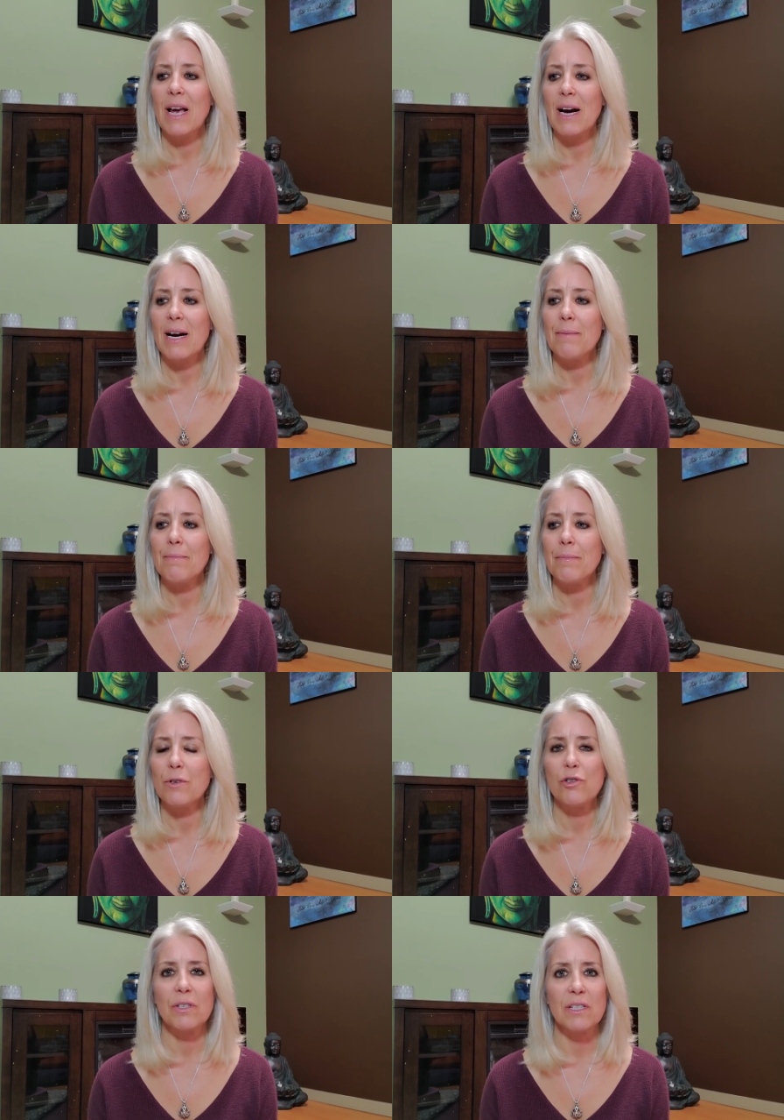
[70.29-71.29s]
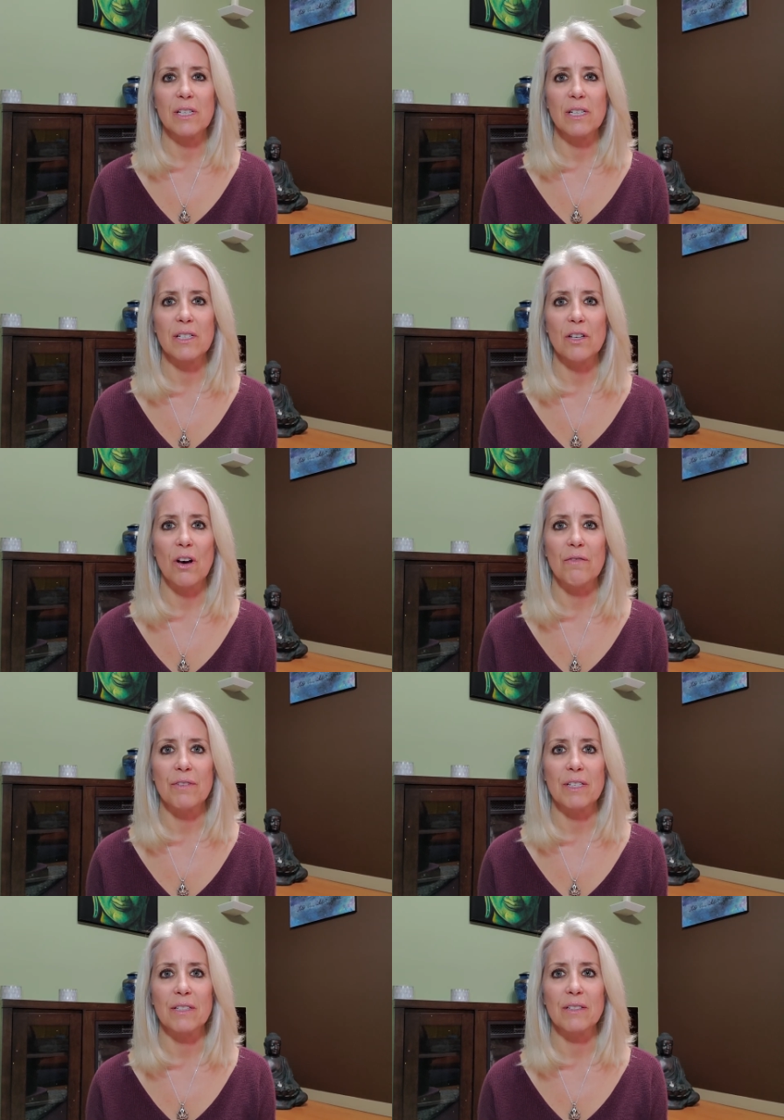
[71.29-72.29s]
Um, Tristan is
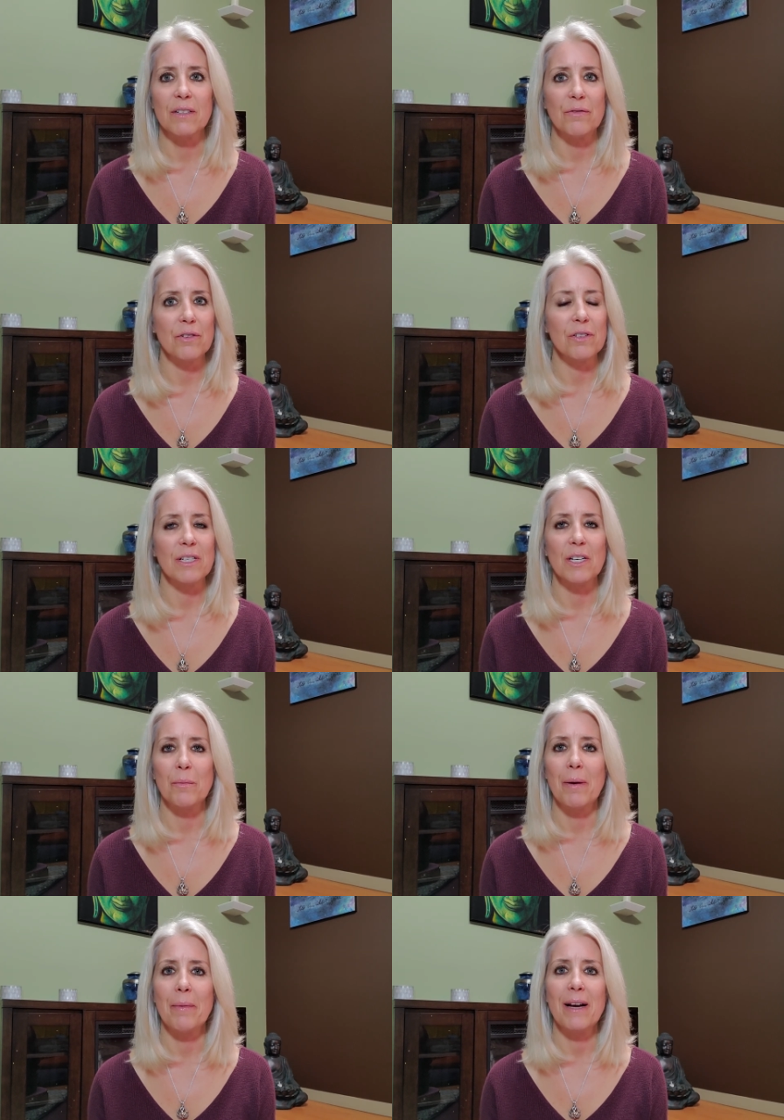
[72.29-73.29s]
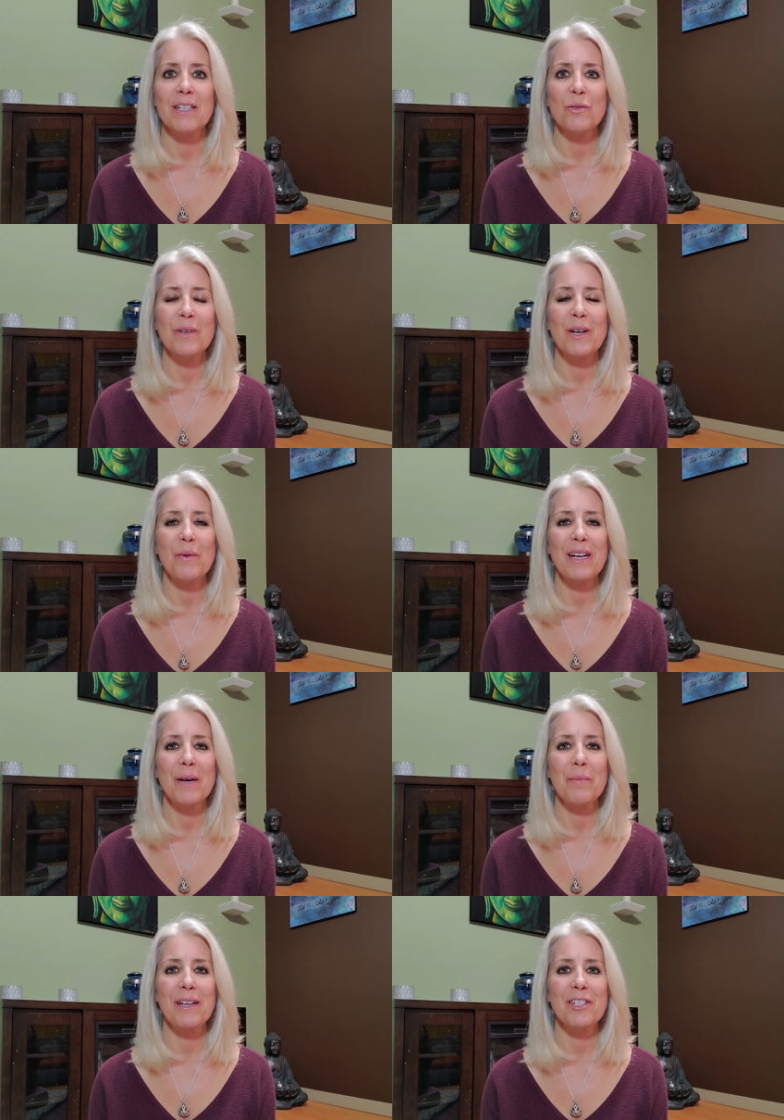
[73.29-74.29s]
often the first thing on my mind when I wake
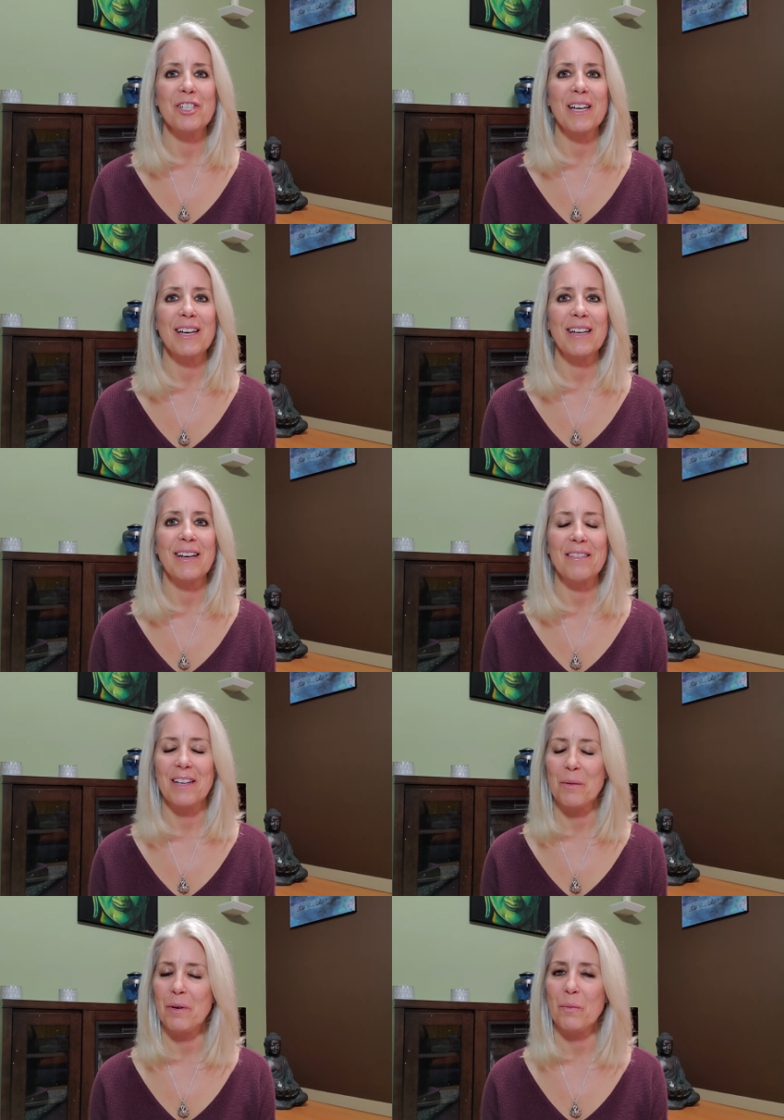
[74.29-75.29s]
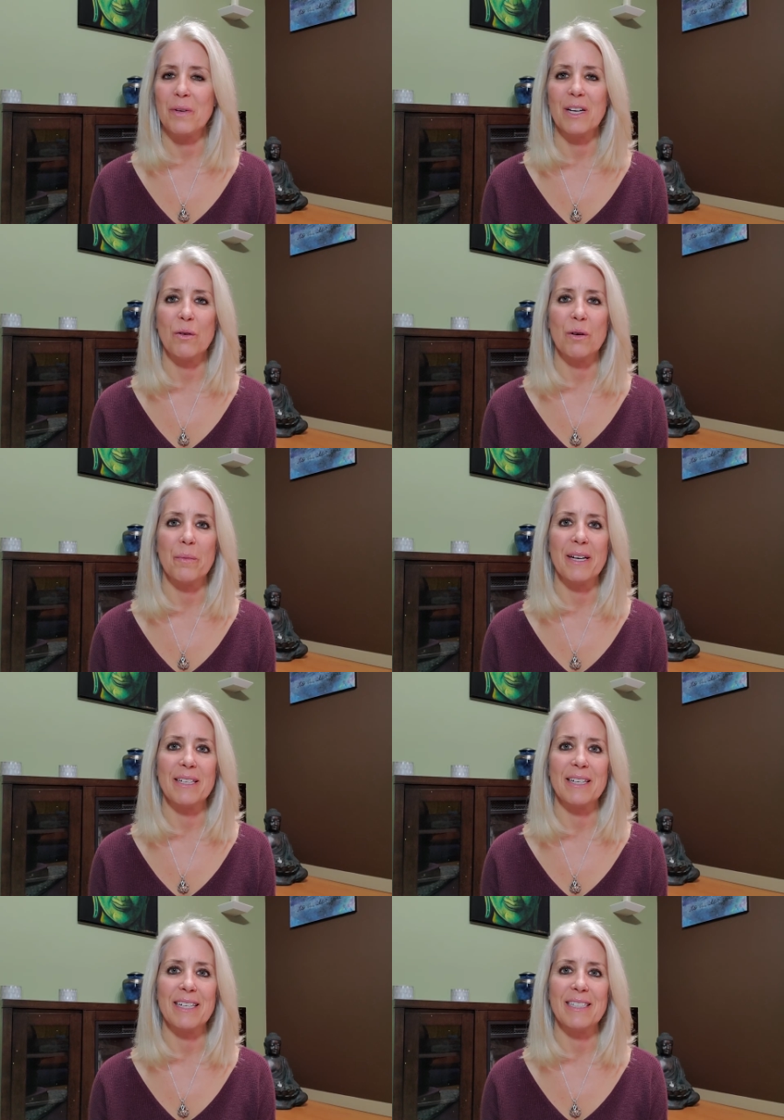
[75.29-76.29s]
up each day. I think about him when I go to bed
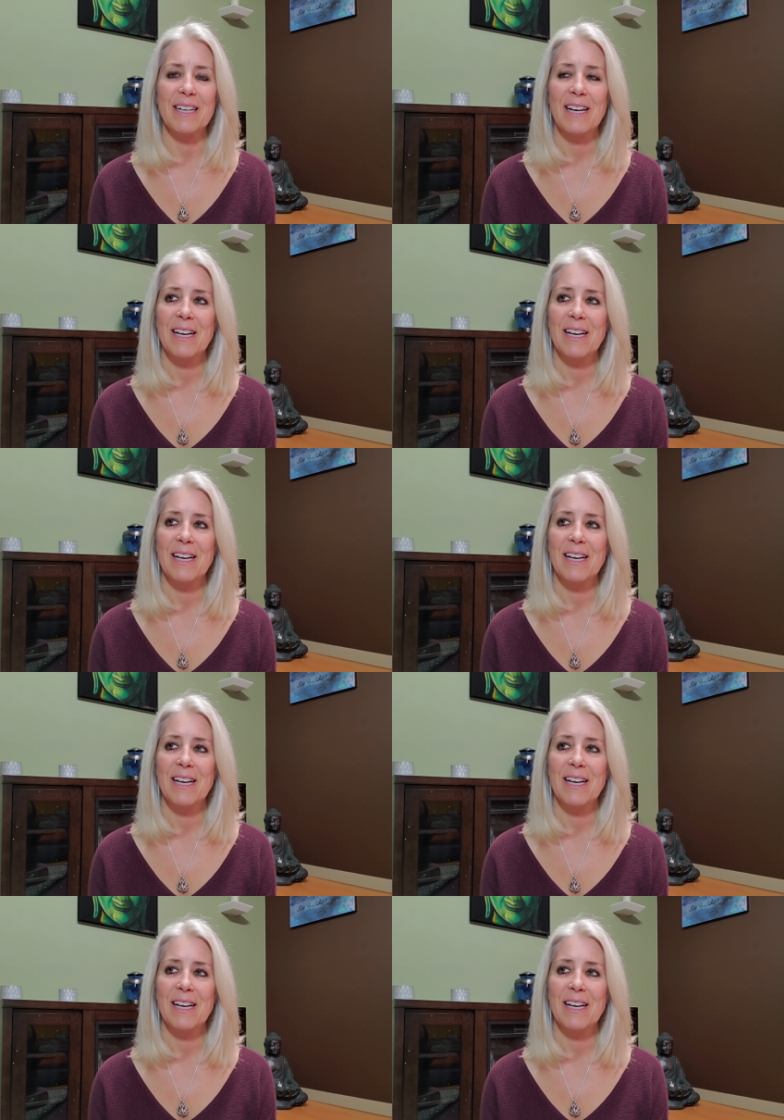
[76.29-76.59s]
at night,